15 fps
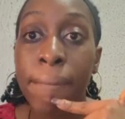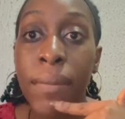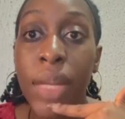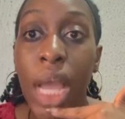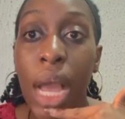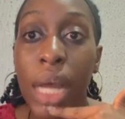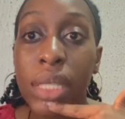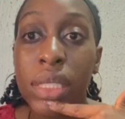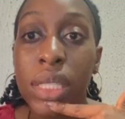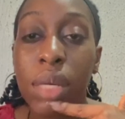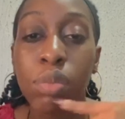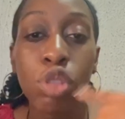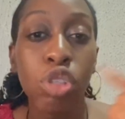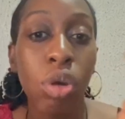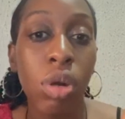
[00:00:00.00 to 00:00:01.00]

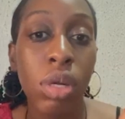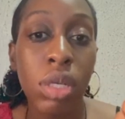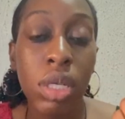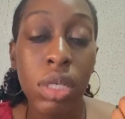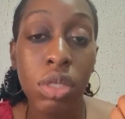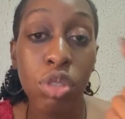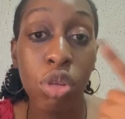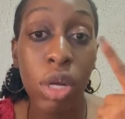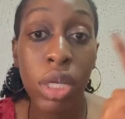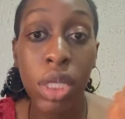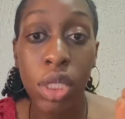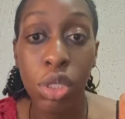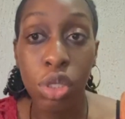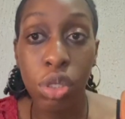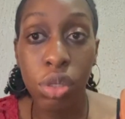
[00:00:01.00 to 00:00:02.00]
and drug
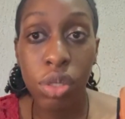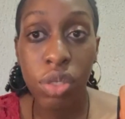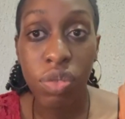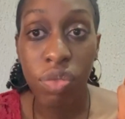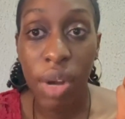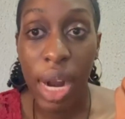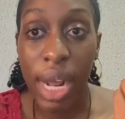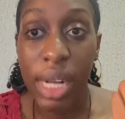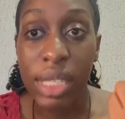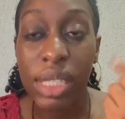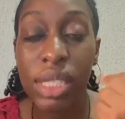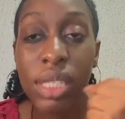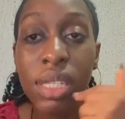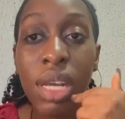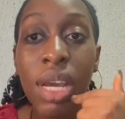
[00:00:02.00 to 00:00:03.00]
induced
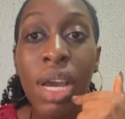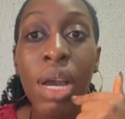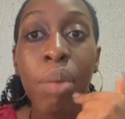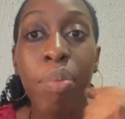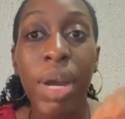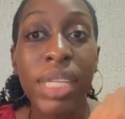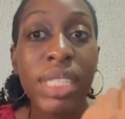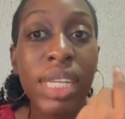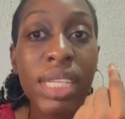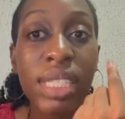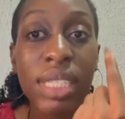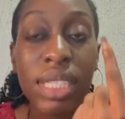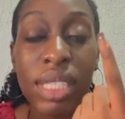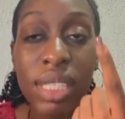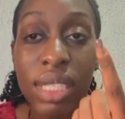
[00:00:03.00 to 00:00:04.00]
rash, Behçet's
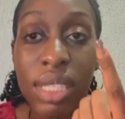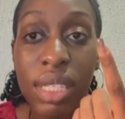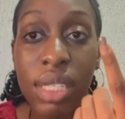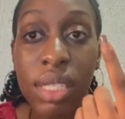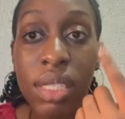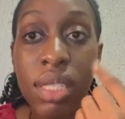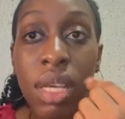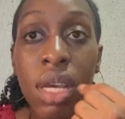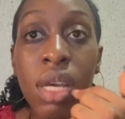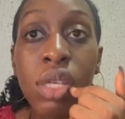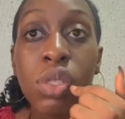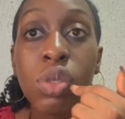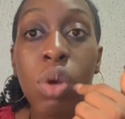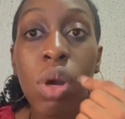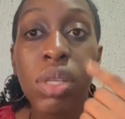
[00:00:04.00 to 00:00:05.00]
disease.
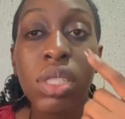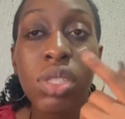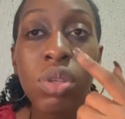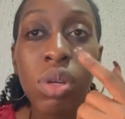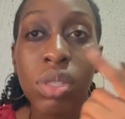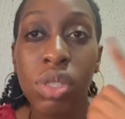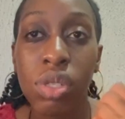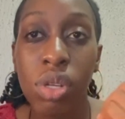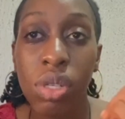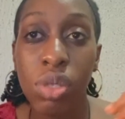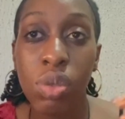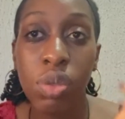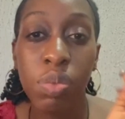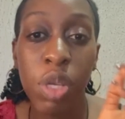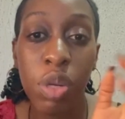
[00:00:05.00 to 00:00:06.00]
So all these conditions
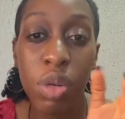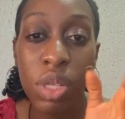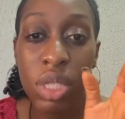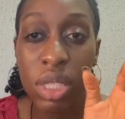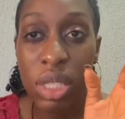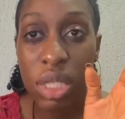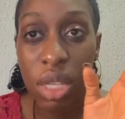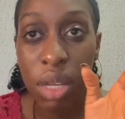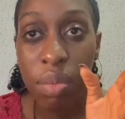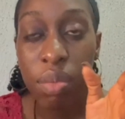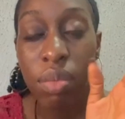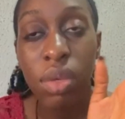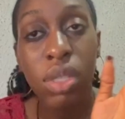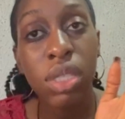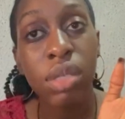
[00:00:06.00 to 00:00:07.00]
could mirror the
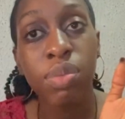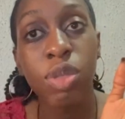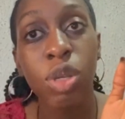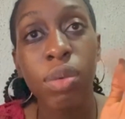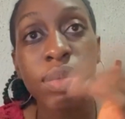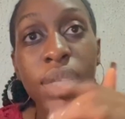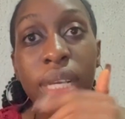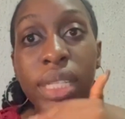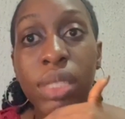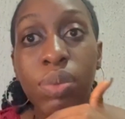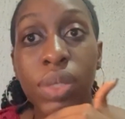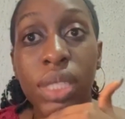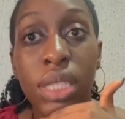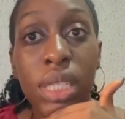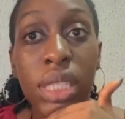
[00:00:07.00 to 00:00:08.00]
same symptoms as we
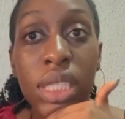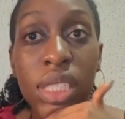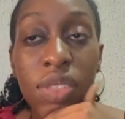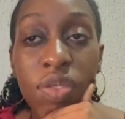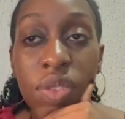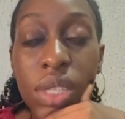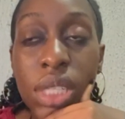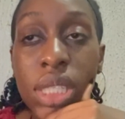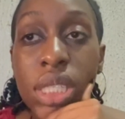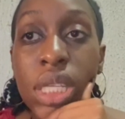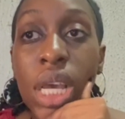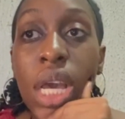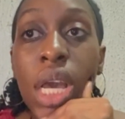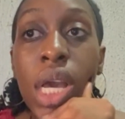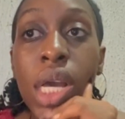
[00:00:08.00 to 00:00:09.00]
see in syphilis.
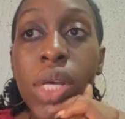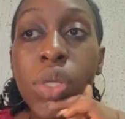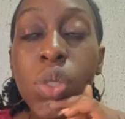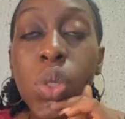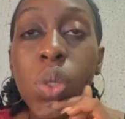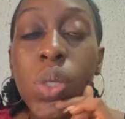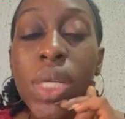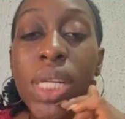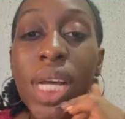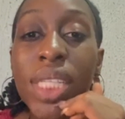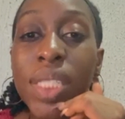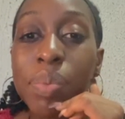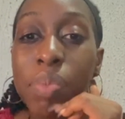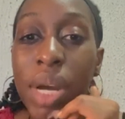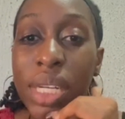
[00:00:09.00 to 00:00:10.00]
So looking
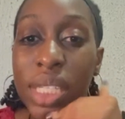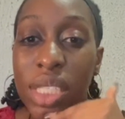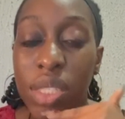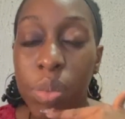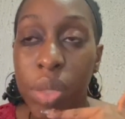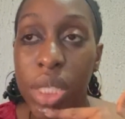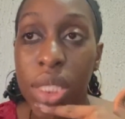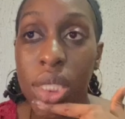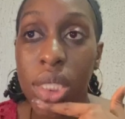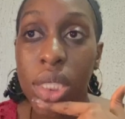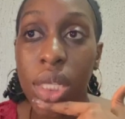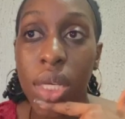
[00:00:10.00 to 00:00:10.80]
at the management